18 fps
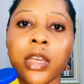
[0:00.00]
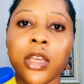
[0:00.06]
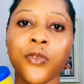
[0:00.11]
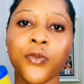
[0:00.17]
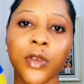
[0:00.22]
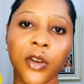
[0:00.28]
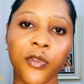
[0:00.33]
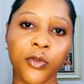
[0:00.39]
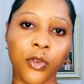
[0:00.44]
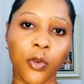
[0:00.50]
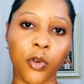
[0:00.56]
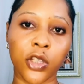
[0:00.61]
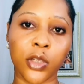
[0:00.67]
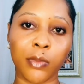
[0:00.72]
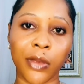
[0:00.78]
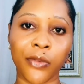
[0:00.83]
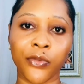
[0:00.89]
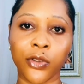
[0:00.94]
If you have not
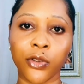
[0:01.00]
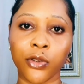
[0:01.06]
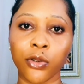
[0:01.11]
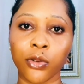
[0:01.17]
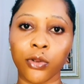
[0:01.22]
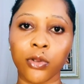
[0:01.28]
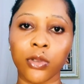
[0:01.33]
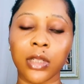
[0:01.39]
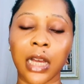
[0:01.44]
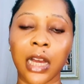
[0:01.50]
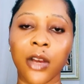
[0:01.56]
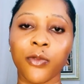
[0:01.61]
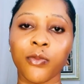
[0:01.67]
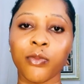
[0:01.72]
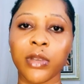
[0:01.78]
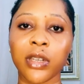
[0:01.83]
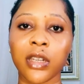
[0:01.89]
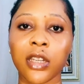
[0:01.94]
watched my videos, I've
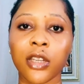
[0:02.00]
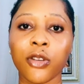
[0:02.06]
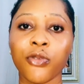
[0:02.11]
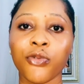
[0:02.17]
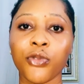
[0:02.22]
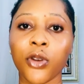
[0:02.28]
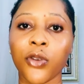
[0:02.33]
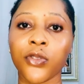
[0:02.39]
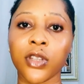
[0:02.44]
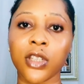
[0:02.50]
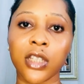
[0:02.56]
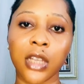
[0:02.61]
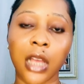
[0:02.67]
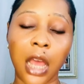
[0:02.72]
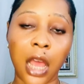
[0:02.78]
made a review of this